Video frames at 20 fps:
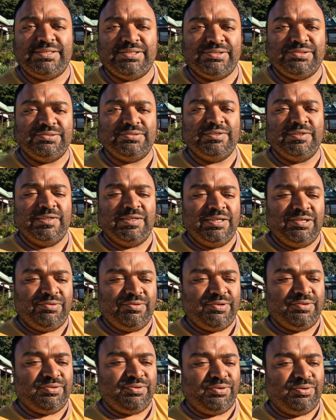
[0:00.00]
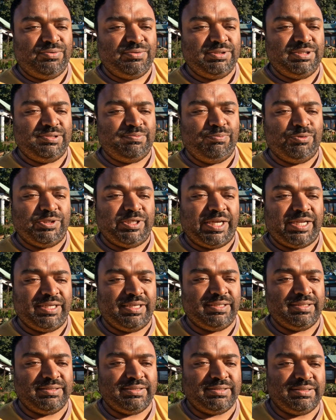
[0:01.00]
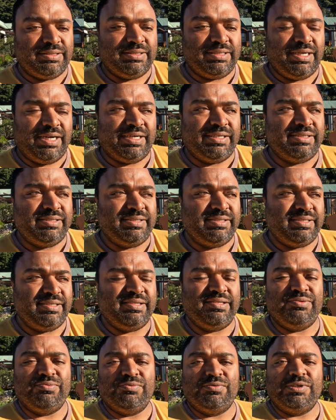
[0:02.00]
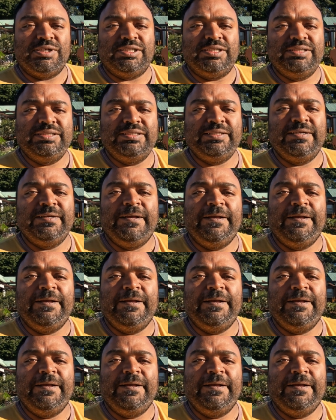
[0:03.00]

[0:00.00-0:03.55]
So one of the oldest botanical gardens in the world.